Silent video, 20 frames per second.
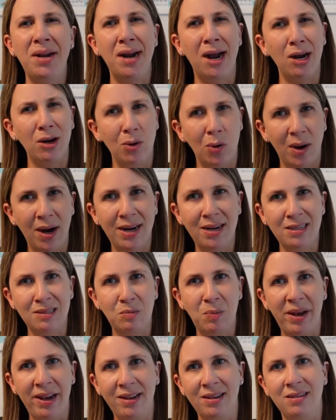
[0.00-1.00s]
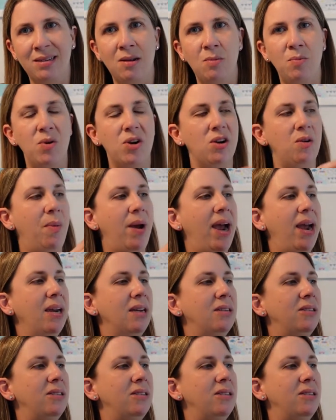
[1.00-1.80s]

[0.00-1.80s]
not quite as big as the book bag.